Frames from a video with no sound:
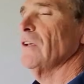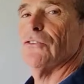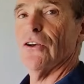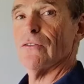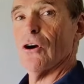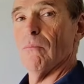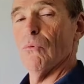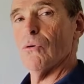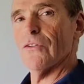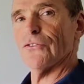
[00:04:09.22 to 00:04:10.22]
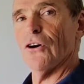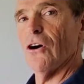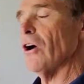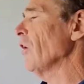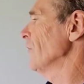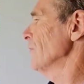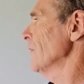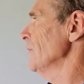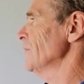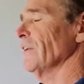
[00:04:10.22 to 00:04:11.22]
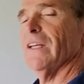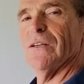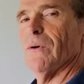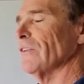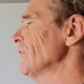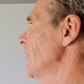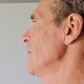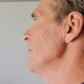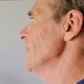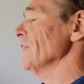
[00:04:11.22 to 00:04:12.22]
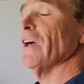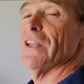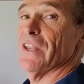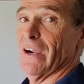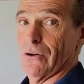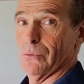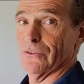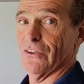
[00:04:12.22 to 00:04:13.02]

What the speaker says: So you've got more of the tyre on the road at any one time than a narrower